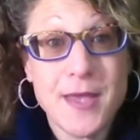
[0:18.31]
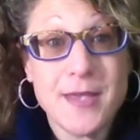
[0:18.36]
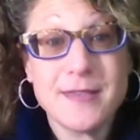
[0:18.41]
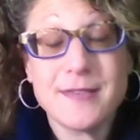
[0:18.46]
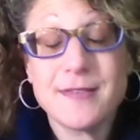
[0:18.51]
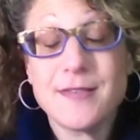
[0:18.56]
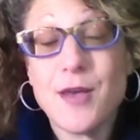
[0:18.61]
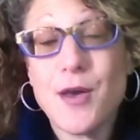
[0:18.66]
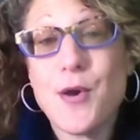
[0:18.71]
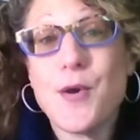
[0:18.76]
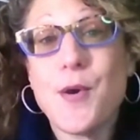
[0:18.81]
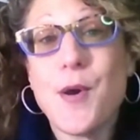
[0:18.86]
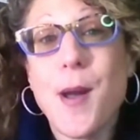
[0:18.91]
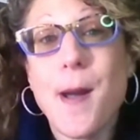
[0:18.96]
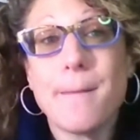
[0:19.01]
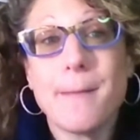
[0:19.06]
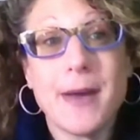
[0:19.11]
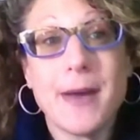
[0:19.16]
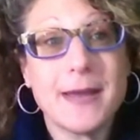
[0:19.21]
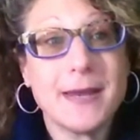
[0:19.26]
So
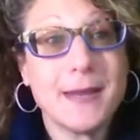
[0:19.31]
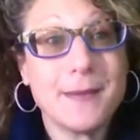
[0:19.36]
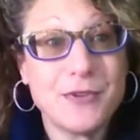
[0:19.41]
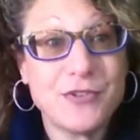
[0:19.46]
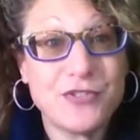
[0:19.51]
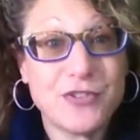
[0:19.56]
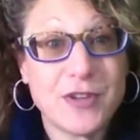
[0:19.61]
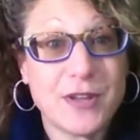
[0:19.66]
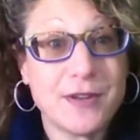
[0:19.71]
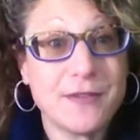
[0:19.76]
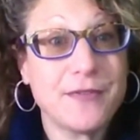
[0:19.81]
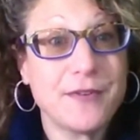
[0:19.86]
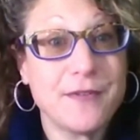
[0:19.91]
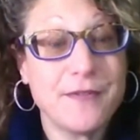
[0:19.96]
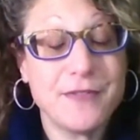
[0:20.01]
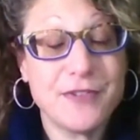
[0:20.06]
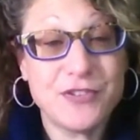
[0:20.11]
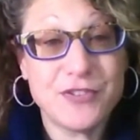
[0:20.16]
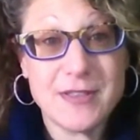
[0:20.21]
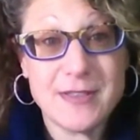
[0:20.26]
my name is Jennifer
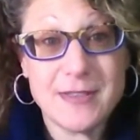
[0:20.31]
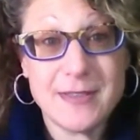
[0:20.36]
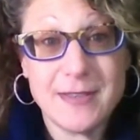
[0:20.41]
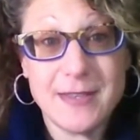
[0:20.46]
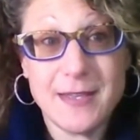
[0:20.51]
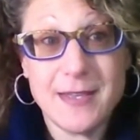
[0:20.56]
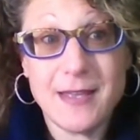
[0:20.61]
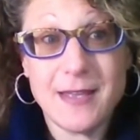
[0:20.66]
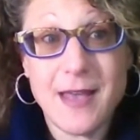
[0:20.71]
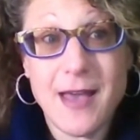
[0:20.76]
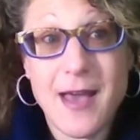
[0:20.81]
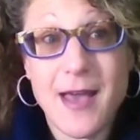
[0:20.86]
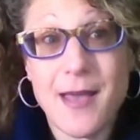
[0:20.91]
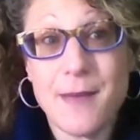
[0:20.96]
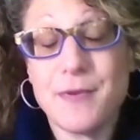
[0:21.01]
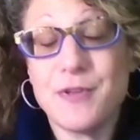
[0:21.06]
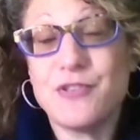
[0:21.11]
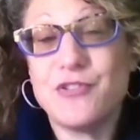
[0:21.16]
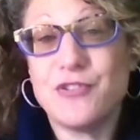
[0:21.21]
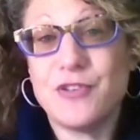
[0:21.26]
Wyszynski.
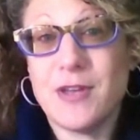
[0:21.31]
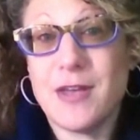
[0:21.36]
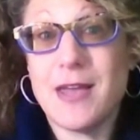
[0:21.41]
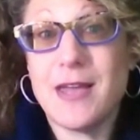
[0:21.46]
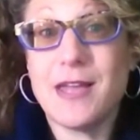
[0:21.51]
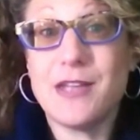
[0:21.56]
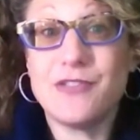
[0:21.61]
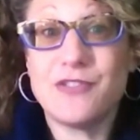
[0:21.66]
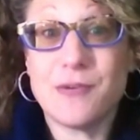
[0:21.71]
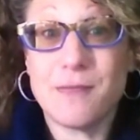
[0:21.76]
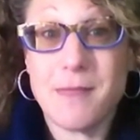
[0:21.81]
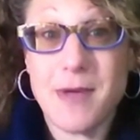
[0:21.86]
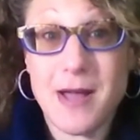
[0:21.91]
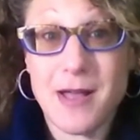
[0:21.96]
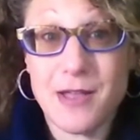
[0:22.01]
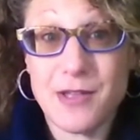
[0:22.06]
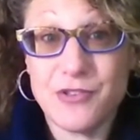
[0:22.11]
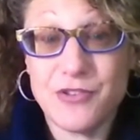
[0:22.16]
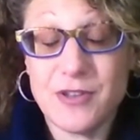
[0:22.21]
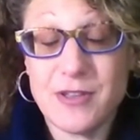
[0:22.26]
I'm a GIA
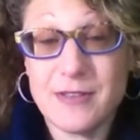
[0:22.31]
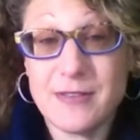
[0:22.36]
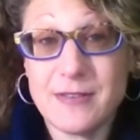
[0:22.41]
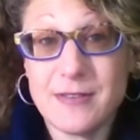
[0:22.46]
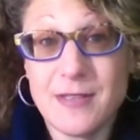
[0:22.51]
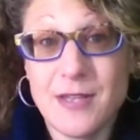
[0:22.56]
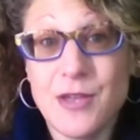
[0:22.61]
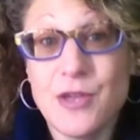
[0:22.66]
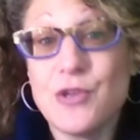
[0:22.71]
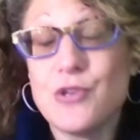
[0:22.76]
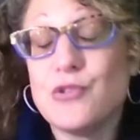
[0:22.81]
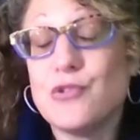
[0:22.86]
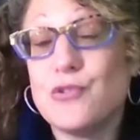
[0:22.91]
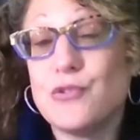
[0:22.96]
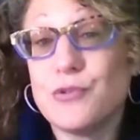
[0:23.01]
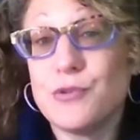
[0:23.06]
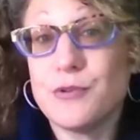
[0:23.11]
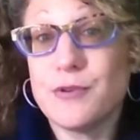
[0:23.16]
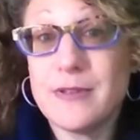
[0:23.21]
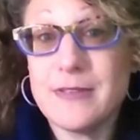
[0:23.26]
gemologist,
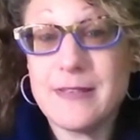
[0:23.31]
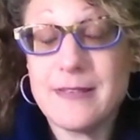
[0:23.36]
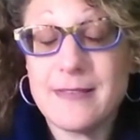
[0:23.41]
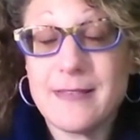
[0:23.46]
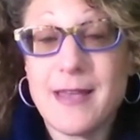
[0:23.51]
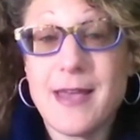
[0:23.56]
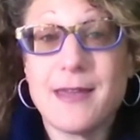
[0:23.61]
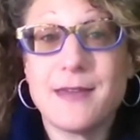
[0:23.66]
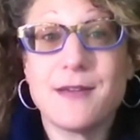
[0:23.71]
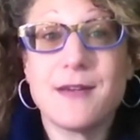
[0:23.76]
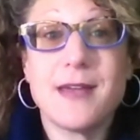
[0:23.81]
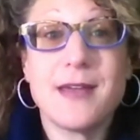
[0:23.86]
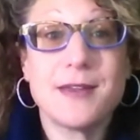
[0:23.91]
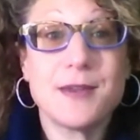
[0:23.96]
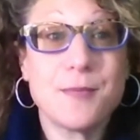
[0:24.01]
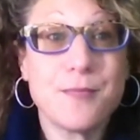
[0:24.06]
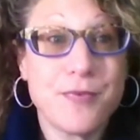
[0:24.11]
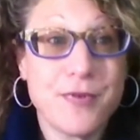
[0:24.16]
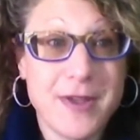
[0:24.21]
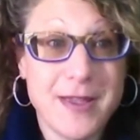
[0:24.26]
jewelry designer, and
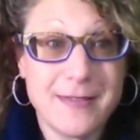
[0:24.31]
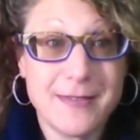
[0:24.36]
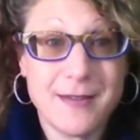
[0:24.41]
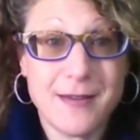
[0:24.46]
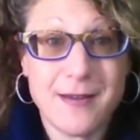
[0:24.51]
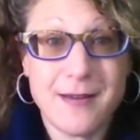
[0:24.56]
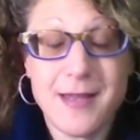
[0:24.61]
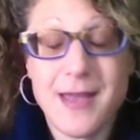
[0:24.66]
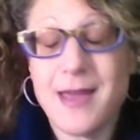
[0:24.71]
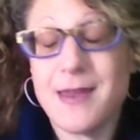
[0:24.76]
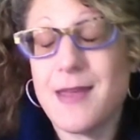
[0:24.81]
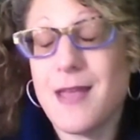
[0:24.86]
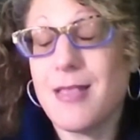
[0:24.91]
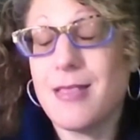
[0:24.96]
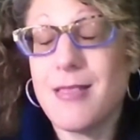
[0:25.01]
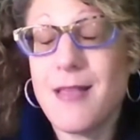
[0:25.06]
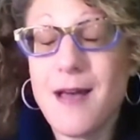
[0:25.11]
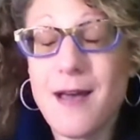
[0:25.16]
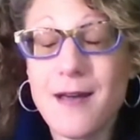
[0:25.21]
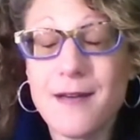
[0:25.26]
appraiser, and I
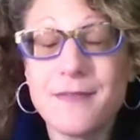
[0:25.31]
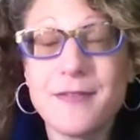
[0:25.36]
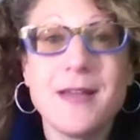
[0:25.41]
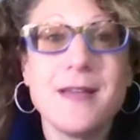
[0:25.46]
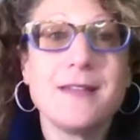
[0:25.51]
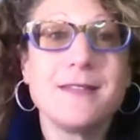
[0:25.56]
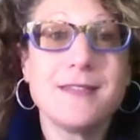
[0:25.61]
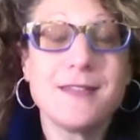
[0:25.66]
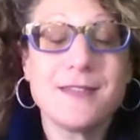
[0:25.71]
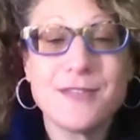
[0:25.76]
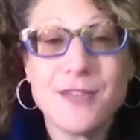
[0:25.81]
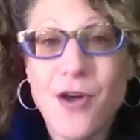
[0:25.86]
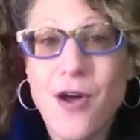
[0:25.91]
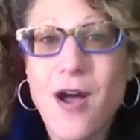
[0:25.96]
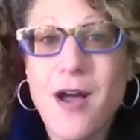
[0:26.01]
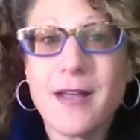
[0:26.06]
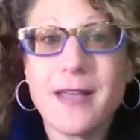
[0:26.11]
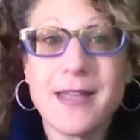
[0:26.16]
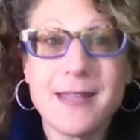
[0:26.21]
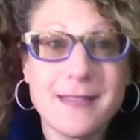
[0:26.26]
love to
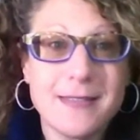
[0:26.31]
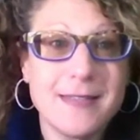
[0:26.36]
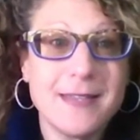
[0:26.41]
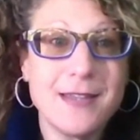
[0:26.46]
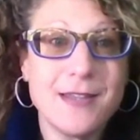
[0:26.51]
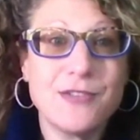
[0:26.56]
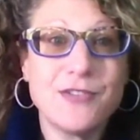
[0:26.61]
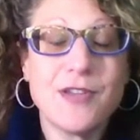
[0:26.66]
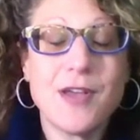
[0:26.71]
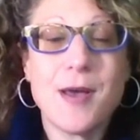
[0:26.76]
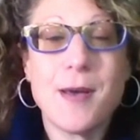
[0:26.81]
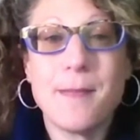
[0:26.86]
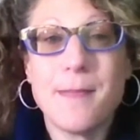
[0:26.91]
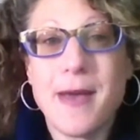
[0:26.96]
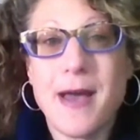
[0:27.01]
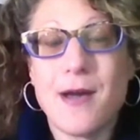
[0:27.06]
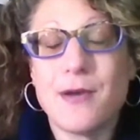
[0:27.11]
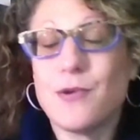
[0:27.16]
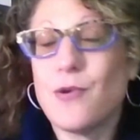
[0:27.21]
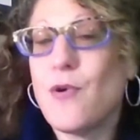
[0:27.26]
talk and teach
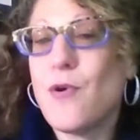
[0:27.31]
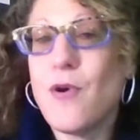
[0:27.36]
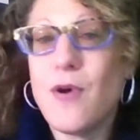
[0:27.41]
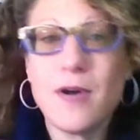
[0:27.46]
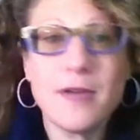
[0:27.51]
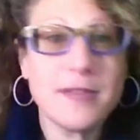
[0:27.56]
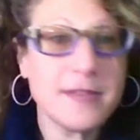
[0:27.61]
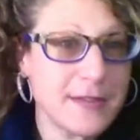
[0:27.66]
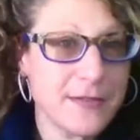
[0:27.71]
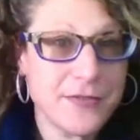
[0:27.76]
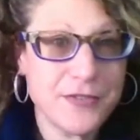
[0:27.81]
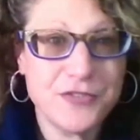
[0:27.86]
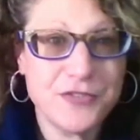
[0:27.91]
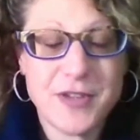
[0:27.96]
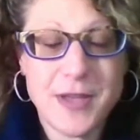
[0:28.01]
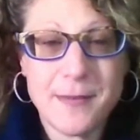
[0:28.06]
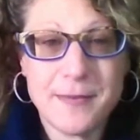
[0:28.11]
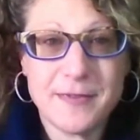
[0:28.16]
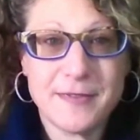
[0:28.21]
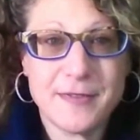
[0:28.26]
about all the different
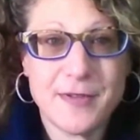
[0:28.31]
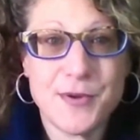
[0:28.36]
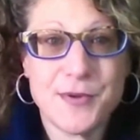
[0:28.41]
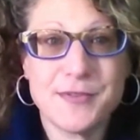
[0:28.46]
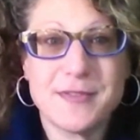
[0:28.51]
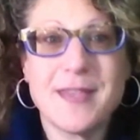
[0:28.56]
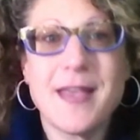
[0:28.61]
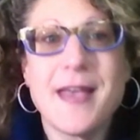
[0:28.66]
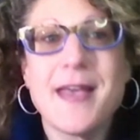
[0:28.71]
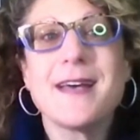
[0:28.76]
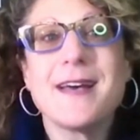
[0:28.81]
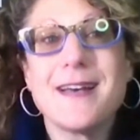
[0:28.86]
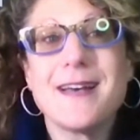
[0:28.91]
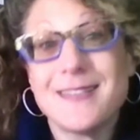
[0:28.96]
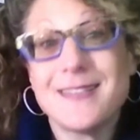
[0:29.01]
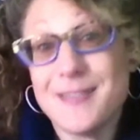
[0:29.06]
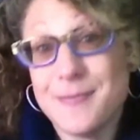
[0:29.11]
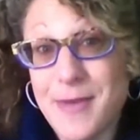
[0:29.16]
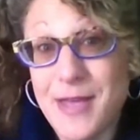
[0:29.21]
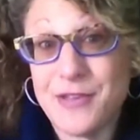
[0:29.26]
gemstones,
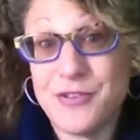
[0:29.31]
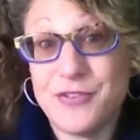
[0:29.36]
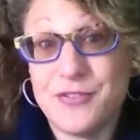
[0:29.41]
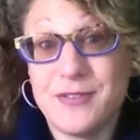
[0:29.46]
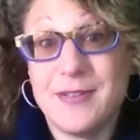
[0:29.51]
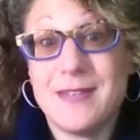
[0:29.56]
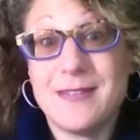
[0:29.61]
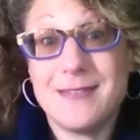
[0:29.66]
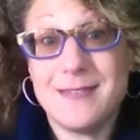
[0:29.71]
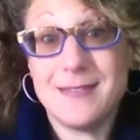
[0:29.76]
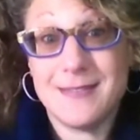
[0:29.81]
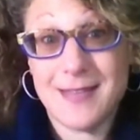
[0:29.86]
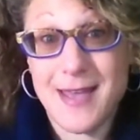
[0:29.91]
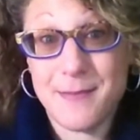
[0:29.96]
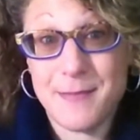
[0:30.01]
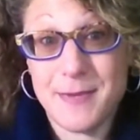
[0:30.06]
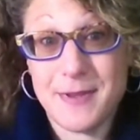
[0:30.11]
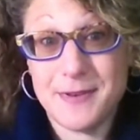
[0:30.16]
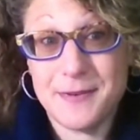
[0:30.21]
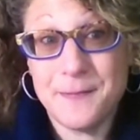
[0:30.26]
especially
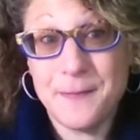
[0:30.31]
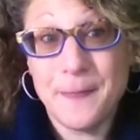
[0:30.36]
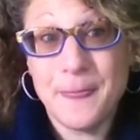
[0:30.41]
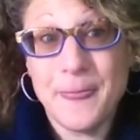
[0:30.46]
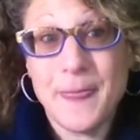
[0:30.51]
diamond.